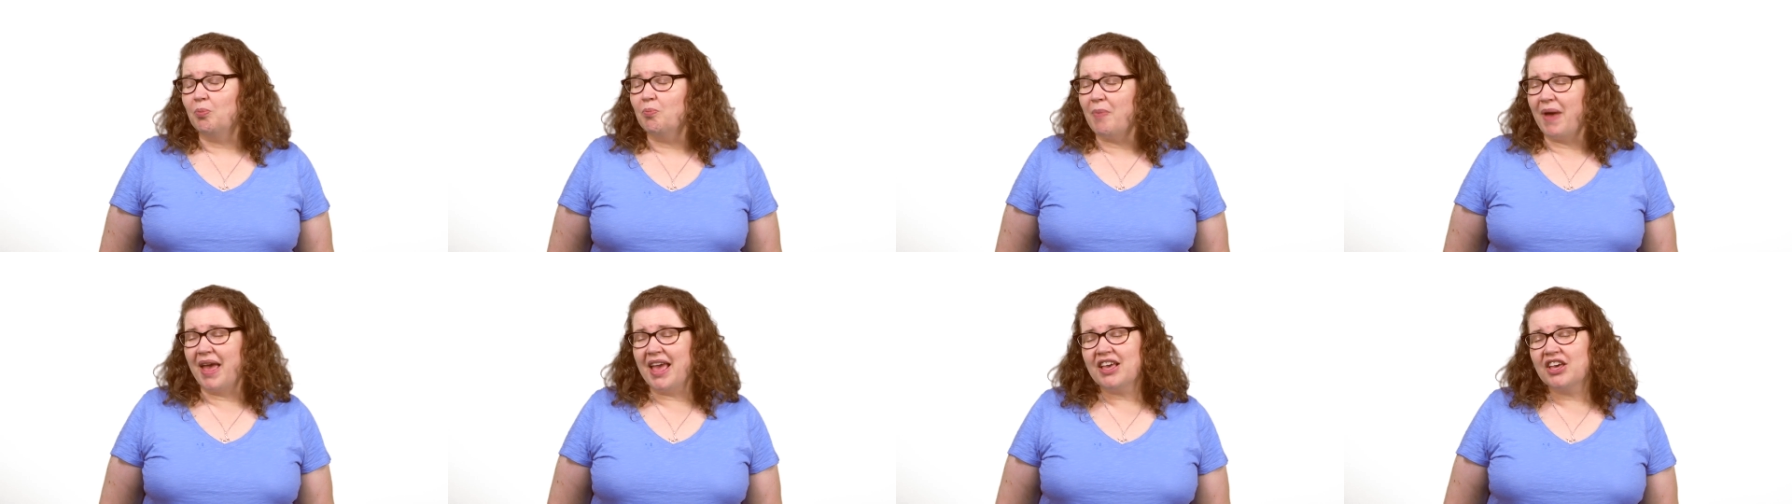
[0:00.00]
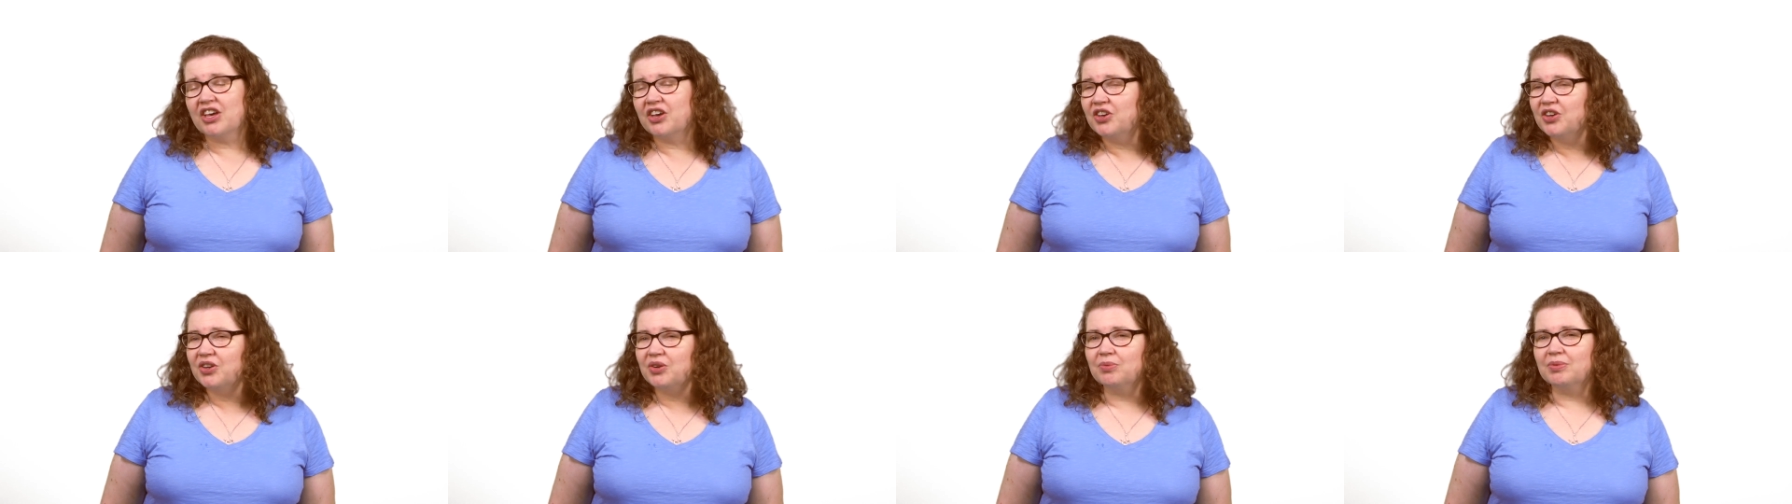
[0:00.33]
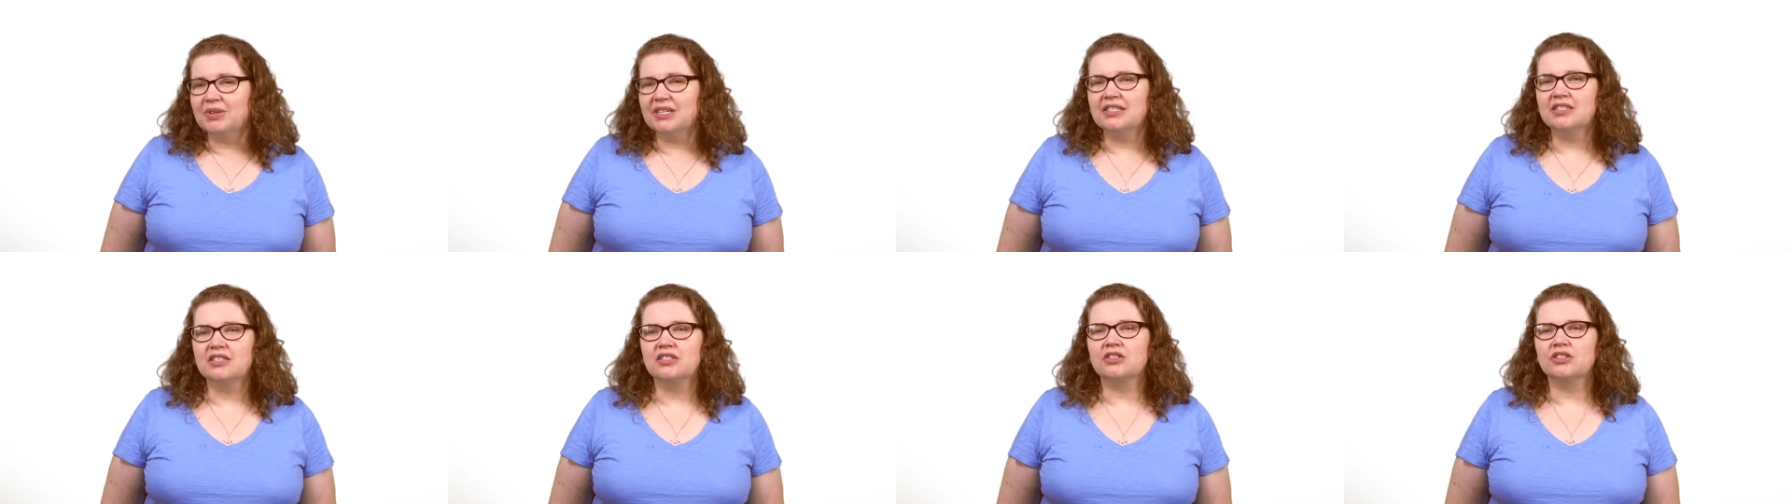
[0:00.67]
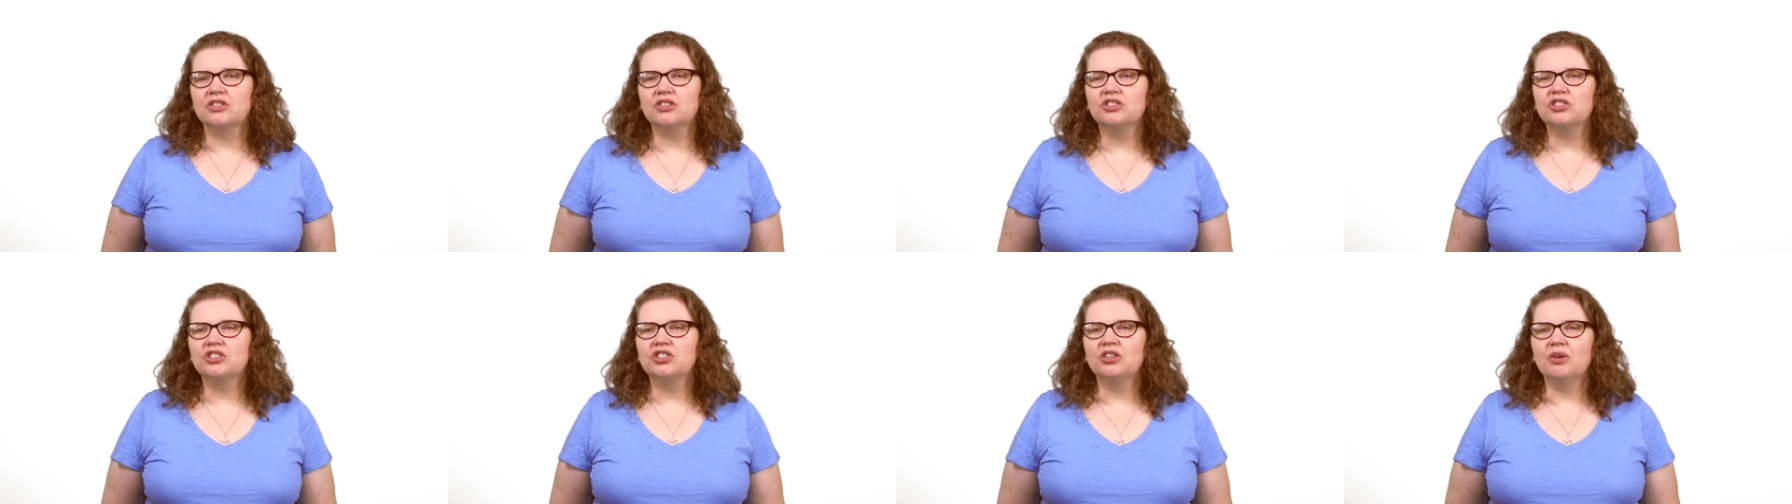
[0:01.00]
make a good
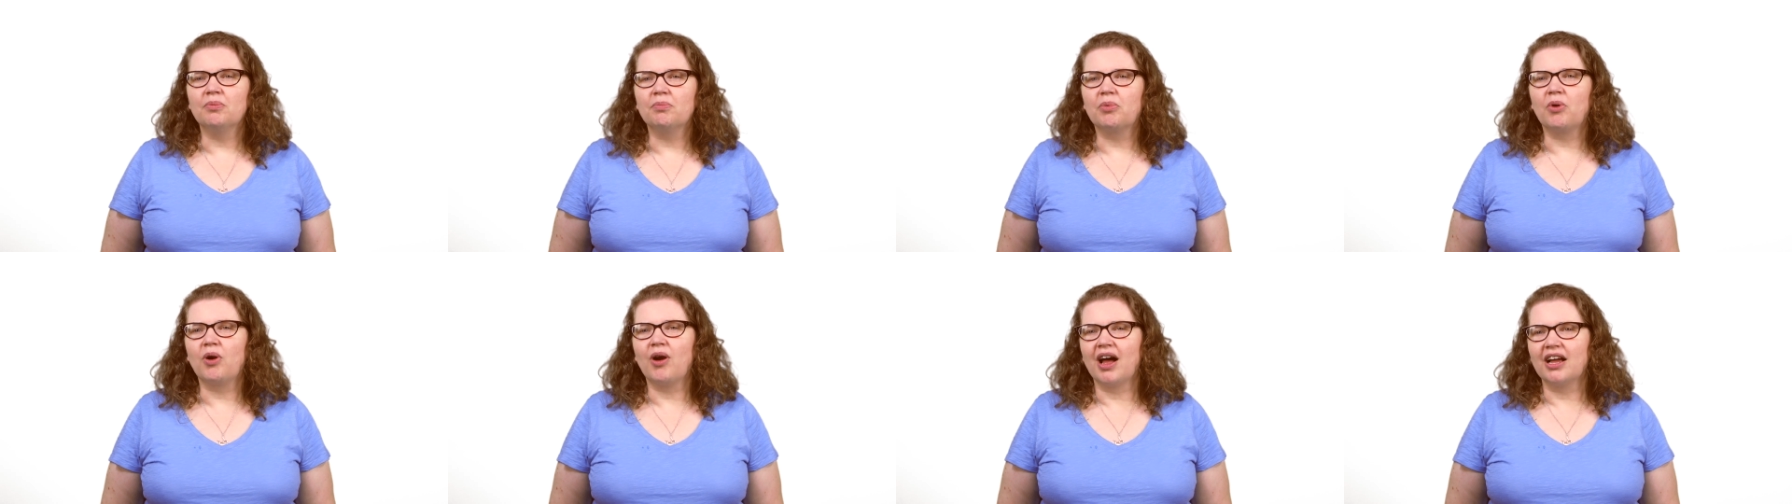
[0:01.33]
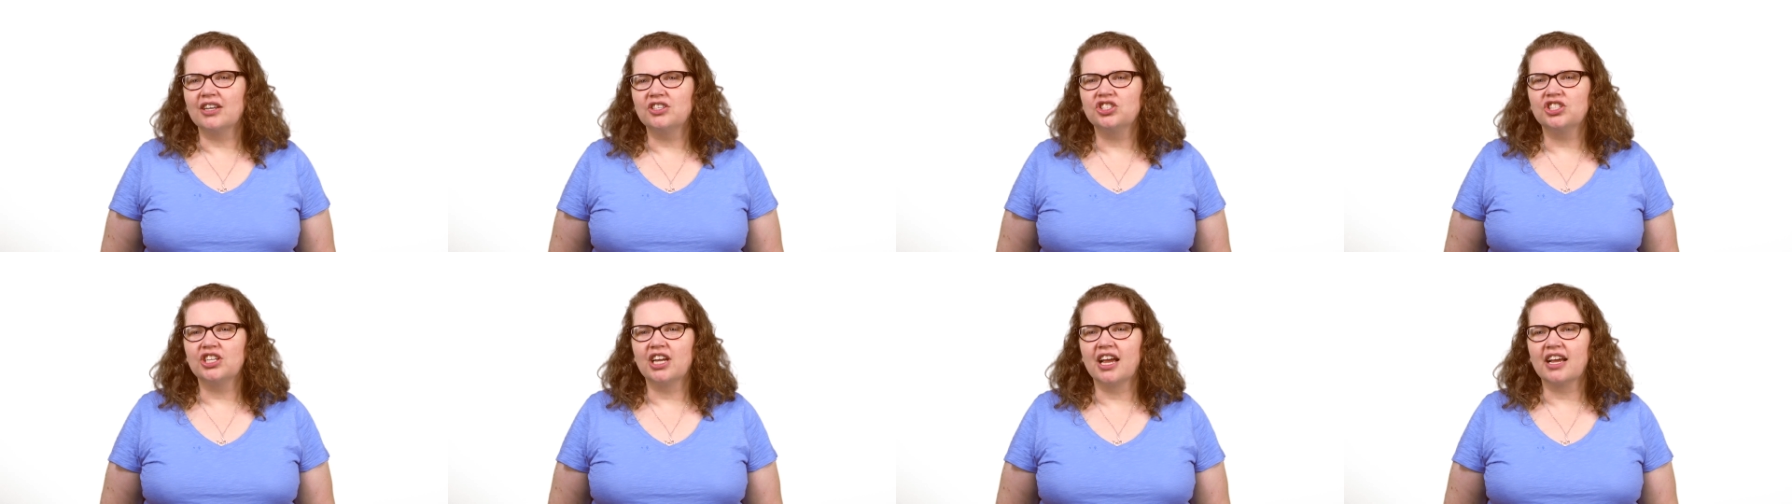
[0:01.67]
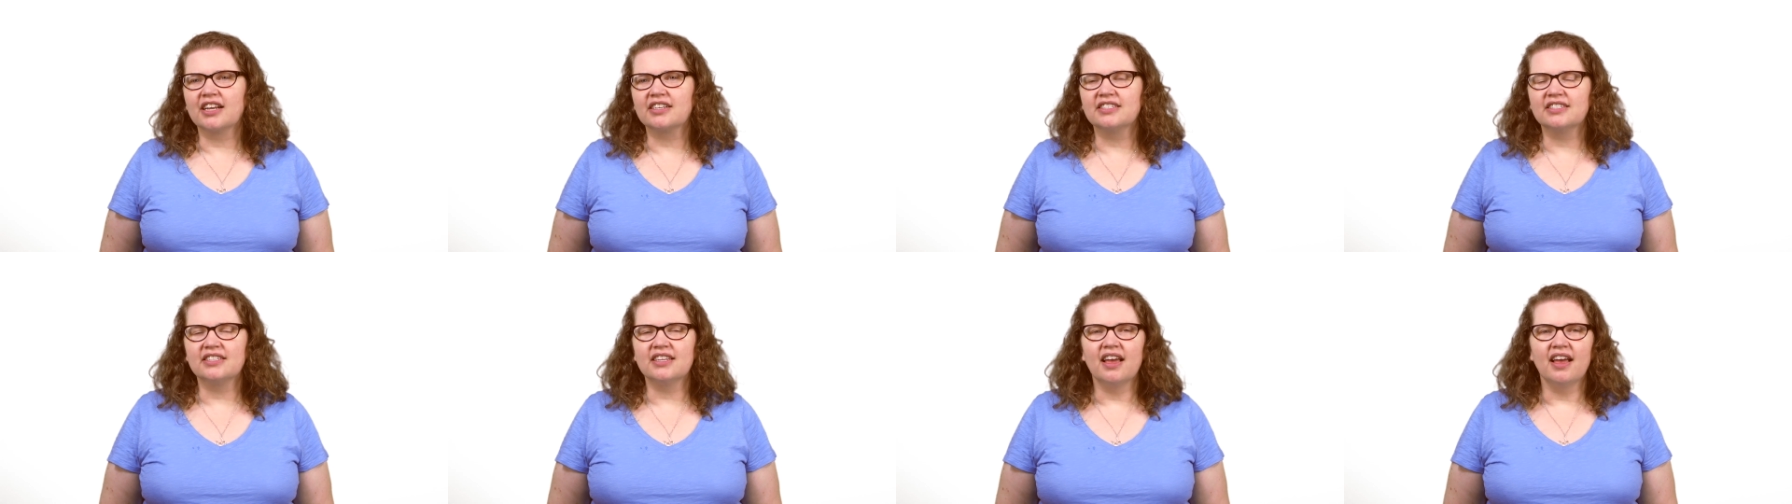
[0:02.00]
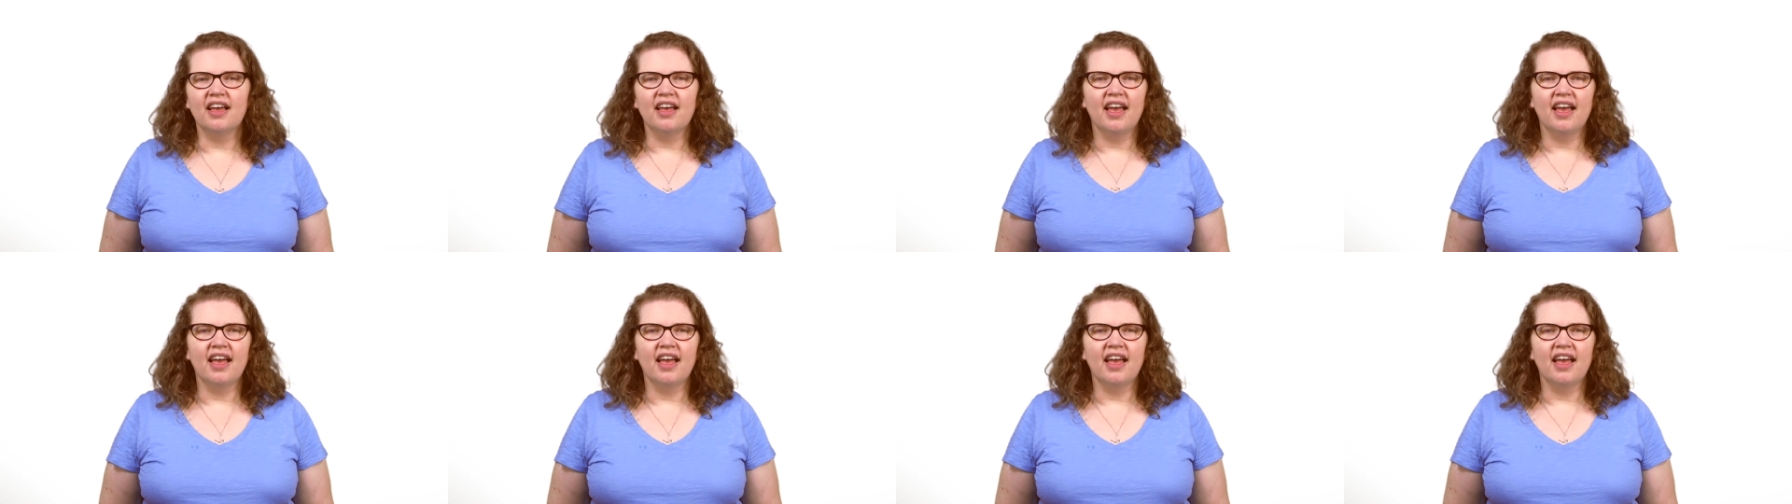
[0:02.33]
research project,